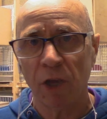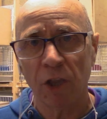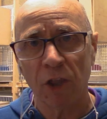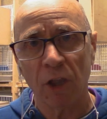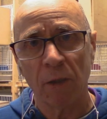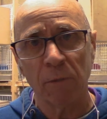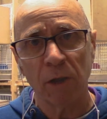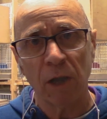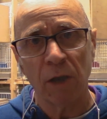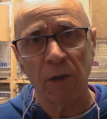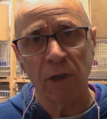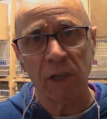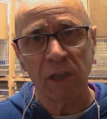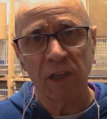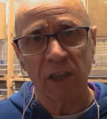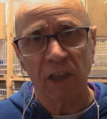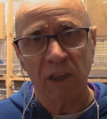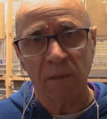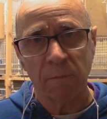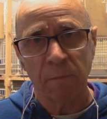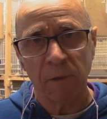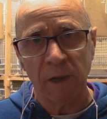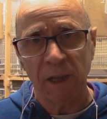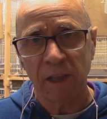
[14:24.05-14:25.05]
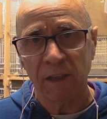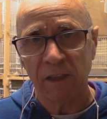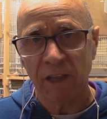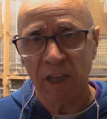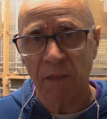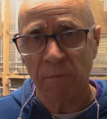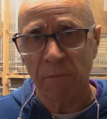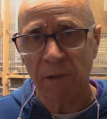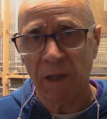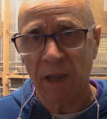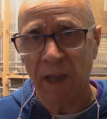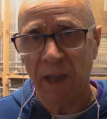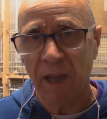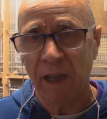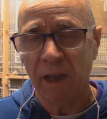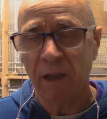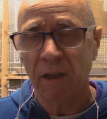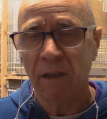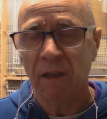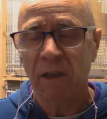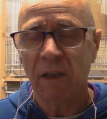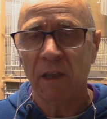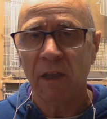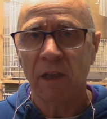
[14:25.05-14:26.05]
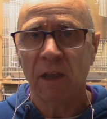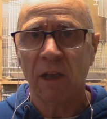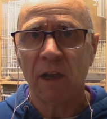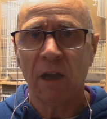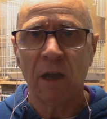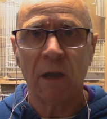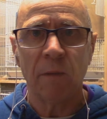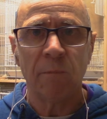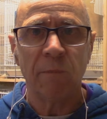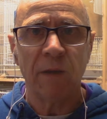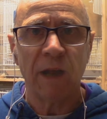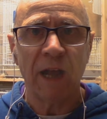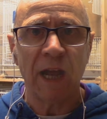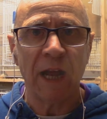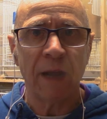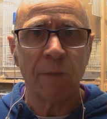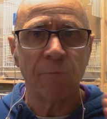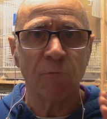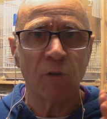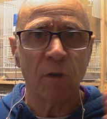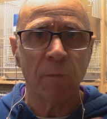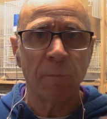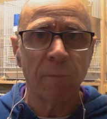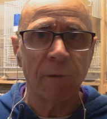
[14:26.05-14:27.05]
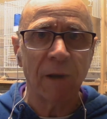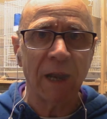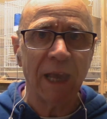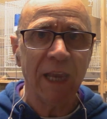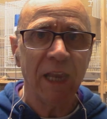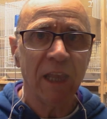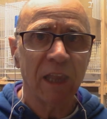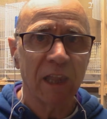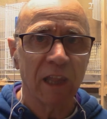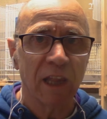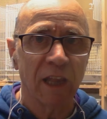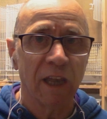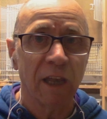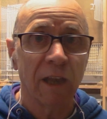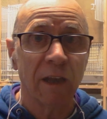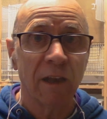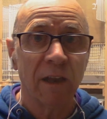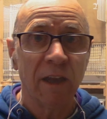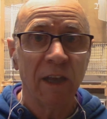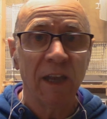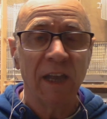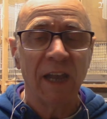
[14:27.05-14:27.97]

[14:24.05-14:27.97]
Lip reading: is I'm going to split this pair and replace it,